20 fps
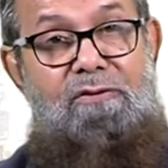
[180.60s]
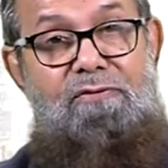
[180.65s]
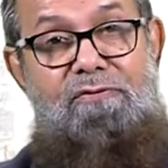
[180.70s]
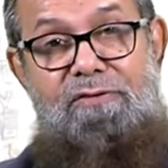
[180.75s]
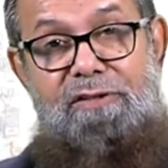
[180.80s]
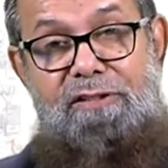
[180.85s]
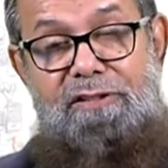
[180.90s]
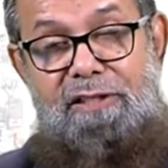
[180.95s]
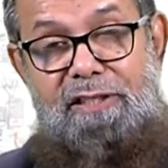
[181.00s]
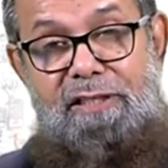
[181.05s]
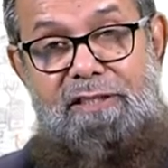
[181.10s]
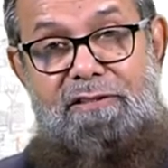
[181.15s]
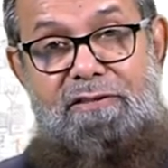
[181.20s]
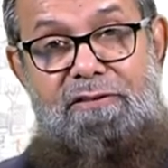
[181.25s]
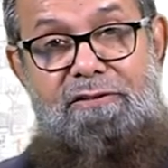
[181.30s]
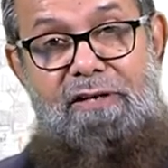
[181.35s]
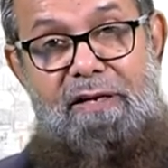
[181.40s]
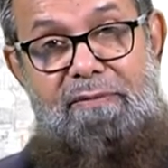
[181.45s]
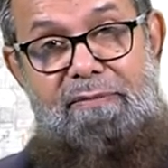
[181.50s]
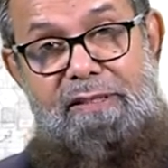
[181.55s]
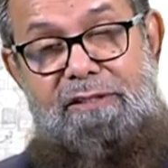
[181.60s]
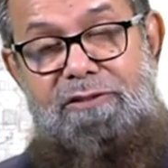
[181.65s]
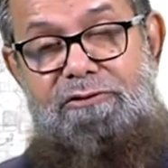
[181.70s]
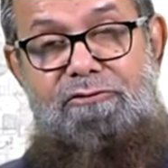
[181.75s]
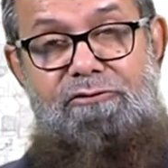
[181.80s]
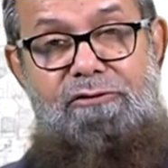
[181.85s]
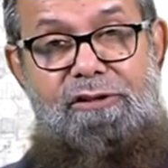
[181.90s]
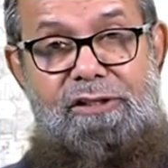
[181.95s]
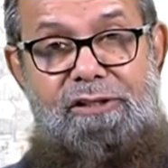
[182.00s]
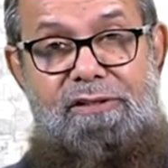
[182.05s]
physics,
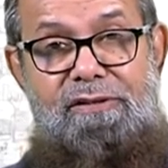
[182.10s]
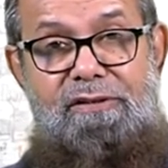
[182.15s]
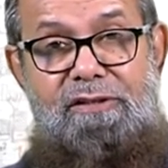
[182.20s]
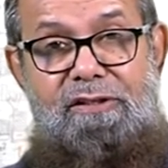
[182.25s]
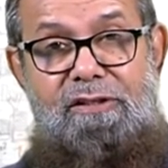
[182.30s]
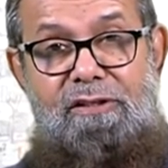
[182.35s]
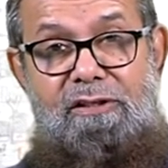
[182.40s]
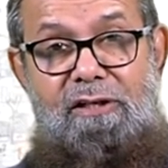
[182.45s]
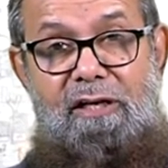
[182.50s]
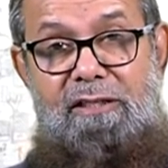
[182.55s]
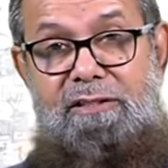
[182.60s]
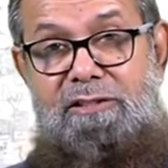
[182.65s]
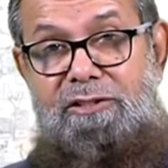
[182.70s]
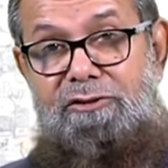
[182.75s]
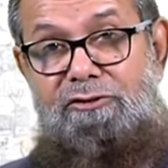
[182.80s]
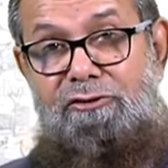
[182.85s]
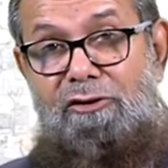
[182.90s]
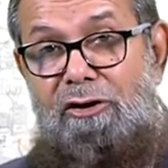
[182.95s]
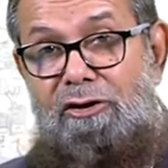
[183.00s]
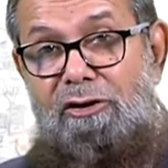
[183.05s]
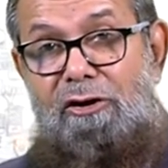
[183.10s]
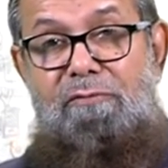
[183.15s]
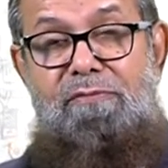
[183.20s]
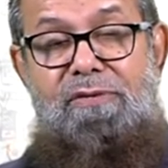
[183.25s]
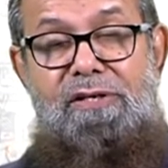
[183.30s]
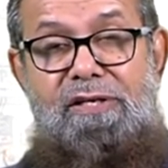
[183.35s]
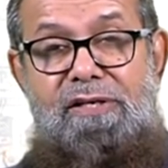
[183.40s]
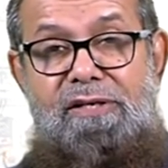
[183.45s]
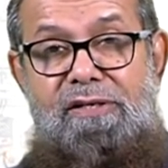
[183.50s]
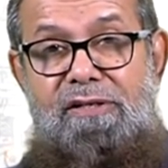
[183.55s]
chemistry,
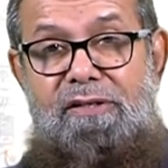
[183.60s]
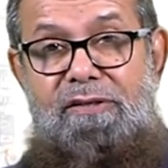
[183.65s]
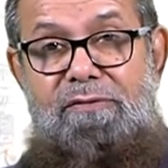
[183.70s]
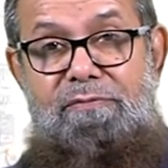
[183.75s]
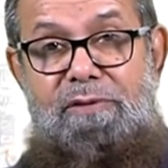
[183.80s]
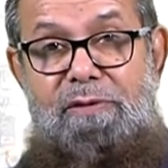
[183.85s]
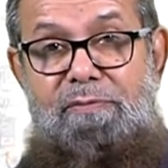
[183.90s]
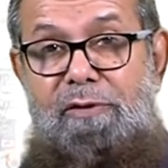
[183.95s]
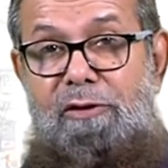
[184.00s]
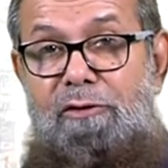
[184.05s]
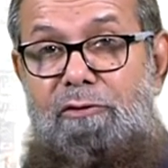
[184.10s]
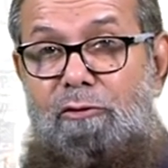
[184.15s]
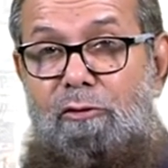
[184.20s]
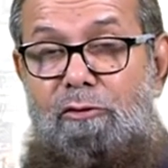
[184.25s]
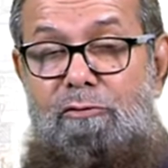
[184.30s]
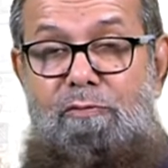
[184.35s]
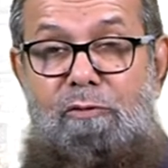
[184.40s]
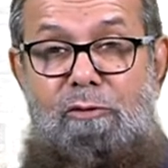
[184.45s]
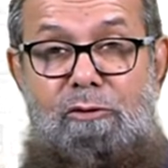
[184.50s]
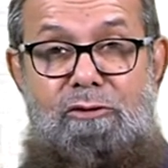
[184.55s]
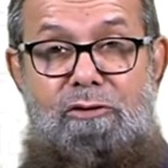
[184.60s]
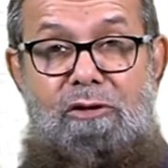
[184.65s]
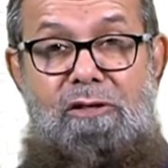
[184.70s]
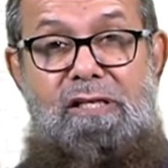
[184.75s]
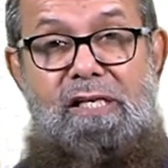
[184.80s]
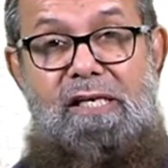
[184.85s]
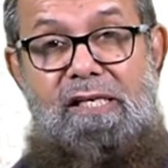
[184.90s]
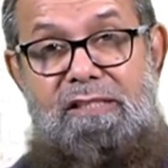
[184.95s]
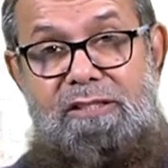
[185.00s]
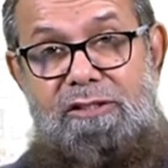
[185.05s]
astronomy. People wrote books on
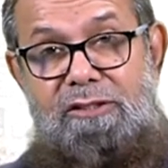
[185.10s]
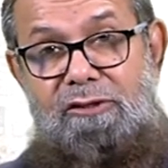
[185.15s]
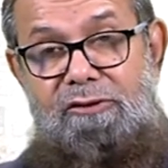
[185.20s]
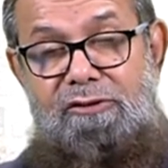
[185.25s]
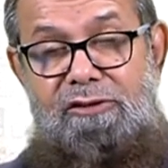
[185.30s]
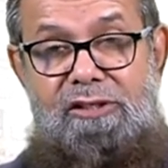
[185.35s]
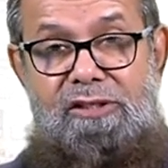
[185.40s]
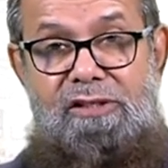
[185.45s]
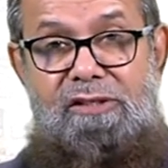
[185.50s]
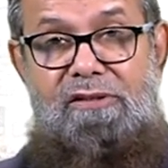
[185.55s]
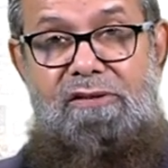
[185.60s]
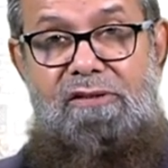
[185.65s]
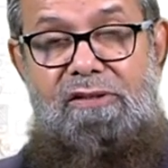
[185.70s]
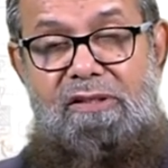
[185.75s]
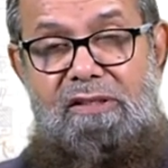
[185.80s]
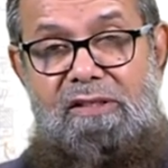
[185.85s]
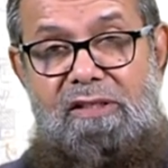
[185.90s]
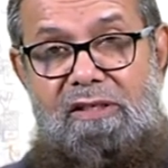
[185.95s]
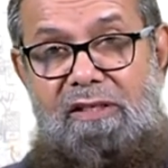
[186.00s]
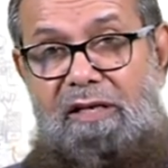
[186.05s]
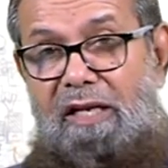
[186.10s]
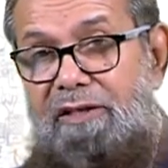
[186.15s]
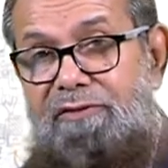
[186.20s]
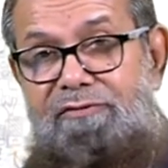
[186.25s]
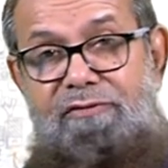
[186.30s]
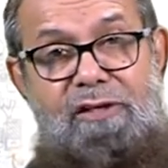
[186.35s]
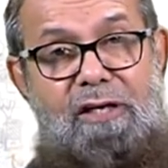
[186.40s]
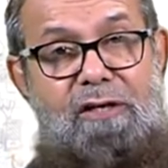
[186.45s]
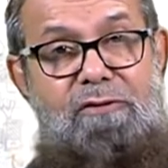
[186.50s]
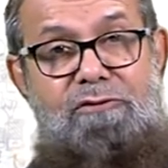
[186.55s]
history. Like
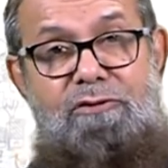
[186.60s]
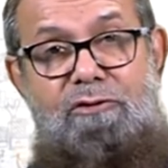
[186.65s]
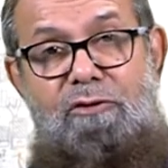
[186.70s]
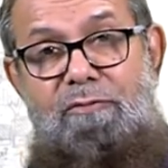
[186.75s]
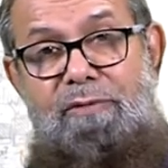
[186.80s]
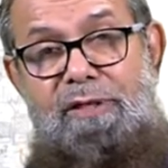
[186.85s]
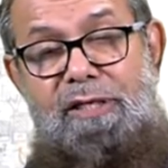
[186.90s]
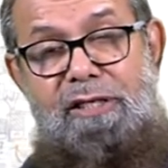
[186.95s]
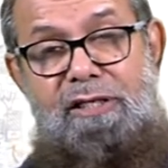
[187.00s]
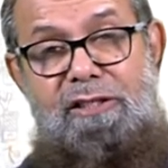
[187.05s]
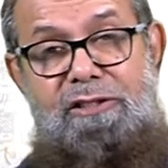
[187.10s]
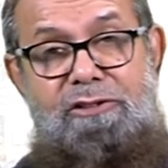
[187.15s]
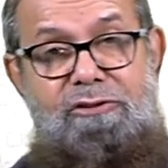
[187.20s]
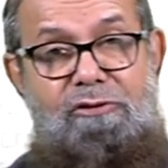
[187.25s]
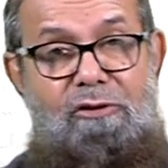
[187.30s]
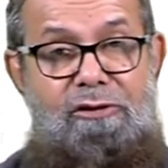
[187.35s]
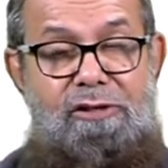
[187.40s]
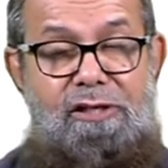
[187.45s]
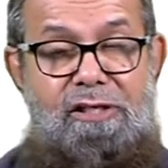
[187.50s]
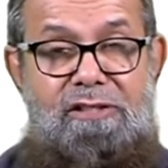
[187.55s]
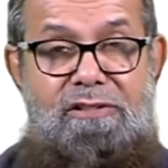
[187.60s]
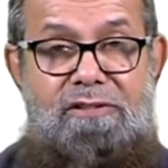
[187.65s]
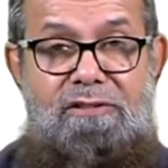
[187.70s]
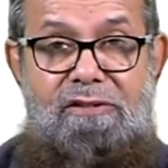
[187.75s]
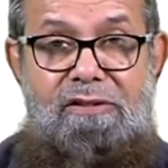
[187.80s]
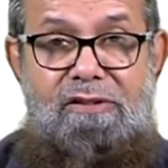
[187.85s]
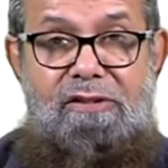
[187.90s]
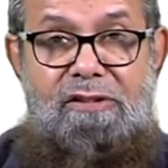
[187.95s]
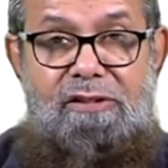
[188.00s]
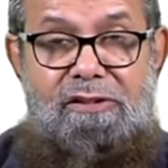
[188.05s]
we have so many historians
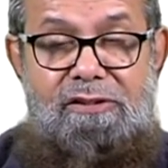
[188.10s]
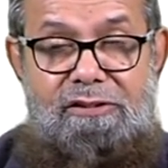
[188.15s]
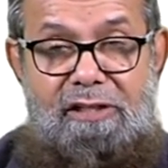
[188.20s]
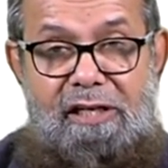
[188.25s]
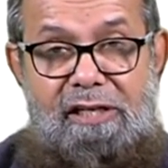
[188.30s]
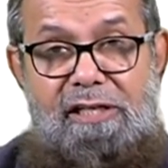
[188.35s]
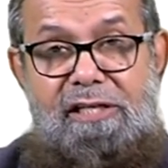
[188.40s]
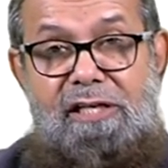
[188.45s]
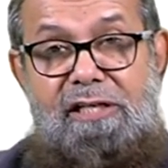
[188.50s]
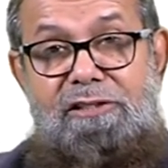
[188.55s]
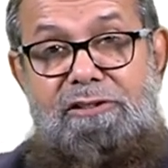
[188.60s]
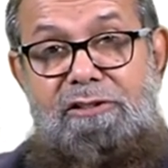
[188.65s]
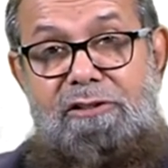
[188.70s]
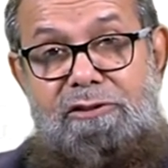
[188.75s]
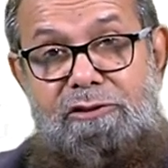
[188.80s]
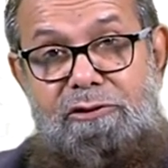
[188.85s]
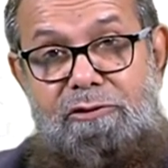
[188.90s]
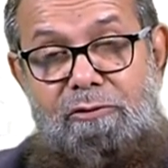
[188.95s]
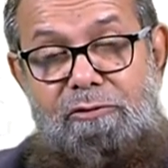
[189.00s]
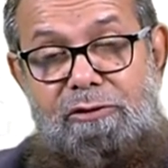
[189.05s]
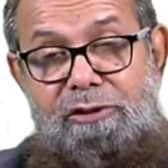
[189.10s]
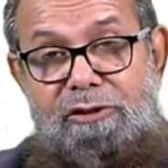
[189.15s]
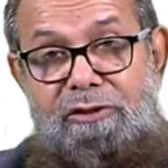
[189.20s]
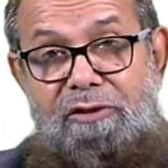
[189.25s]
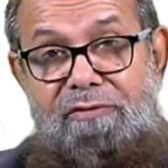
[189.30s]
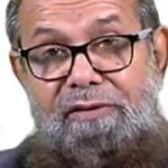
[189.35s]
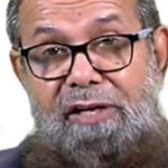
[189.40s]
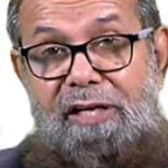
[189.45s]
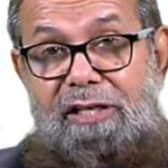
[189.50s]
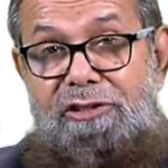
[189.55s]
telling us the stories
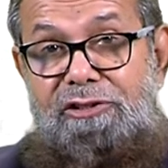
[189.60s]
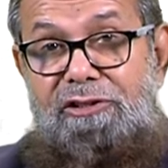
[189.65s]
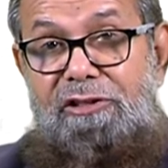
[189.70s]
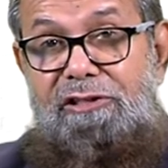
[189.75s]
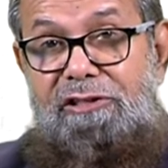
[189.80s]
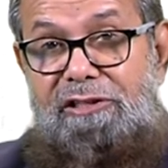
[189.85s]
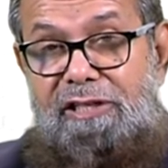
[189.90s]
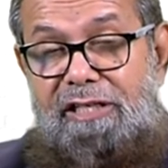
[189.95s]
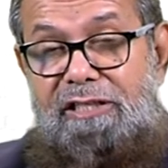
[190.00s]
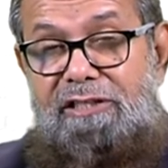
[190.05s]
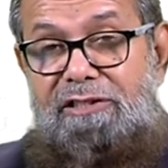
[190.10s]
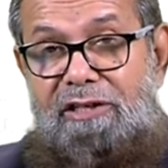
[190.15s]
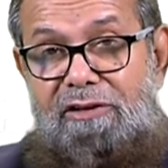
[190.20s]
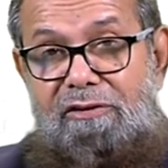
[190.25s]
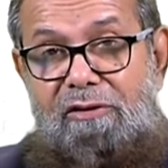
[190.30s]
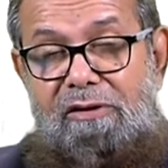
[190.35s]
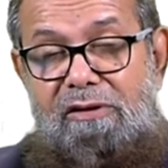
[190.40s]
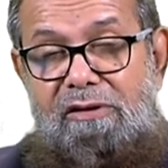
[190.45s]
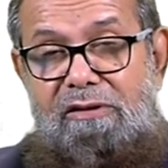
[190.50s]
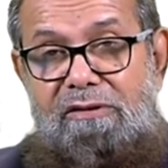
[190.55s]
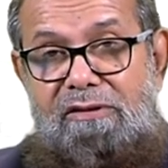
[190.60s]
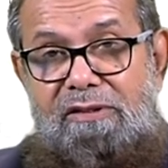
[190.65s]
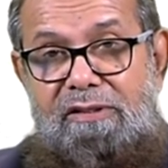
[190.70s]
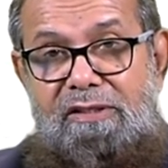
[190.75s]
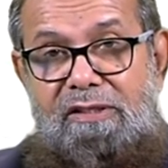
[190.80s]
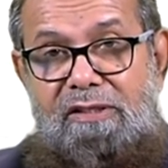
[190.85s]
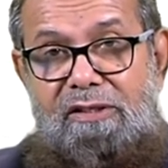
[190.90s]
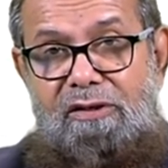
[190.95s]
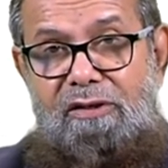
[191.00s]
of ancient kings and all.